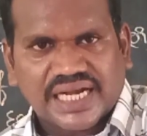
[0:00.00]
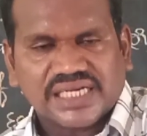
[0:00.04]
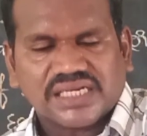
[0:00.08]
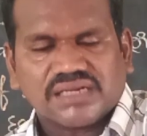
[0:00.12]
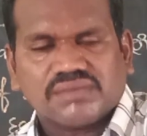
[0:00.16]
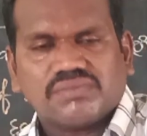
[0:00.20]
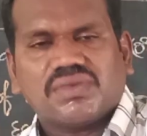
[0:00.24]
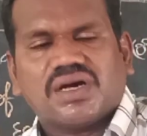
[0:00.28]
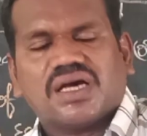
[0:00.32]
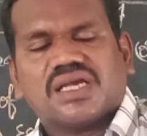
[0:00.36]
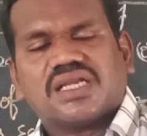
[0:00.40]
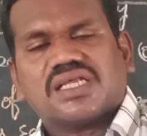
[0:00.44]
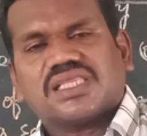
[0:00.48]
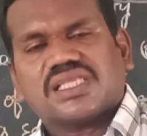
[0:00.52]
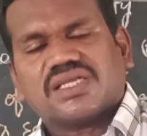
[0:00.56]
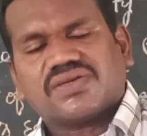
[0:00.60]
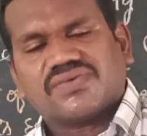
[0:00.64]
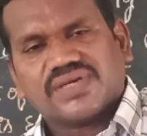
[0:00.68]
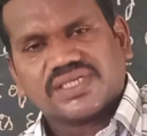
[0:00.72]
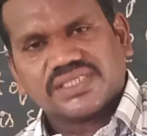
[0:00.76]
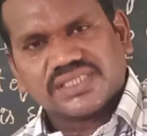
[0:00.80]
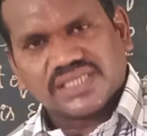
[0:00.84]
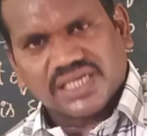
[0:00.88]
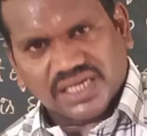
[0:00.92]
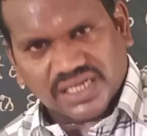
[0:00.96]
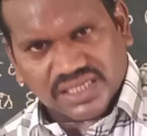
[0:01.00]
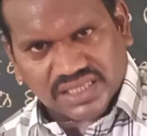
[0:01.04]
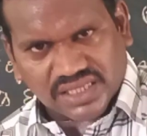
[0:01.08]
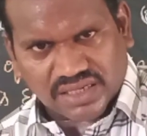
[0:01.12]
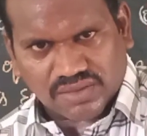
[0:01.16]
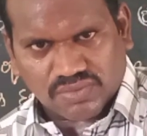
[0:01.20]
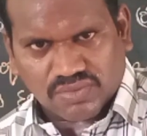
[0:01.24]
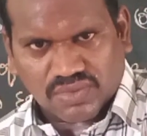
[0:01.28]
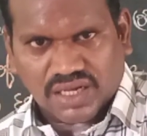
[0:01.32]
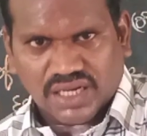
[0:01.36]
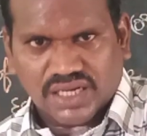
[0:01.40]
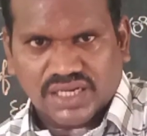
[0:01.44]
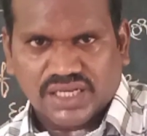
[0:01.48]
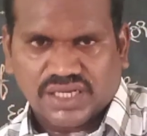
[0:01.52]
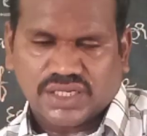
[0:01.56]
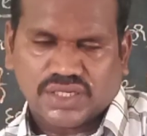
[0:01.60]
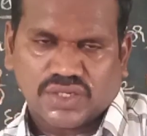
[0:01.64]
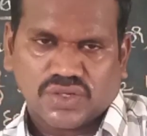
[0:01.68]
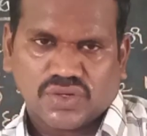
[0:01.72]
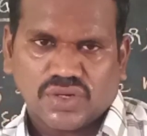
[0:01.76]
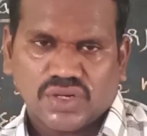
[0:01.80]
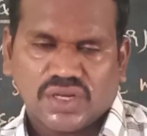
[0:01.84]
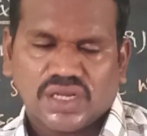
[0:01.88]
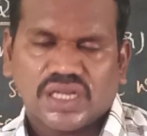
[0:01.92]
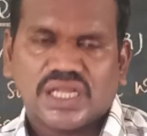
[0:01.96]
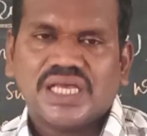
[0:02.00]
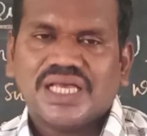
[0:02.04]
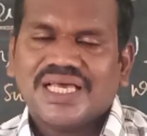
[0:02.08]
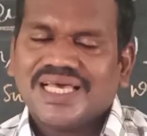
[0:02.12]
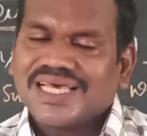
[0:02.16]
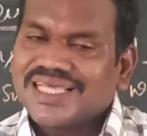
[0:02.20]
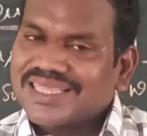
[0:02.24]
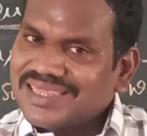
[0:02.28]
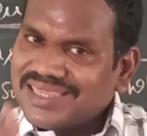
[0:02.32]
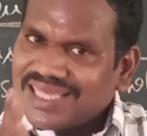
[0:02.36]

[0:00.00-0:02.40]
atom or otherwise another molecule.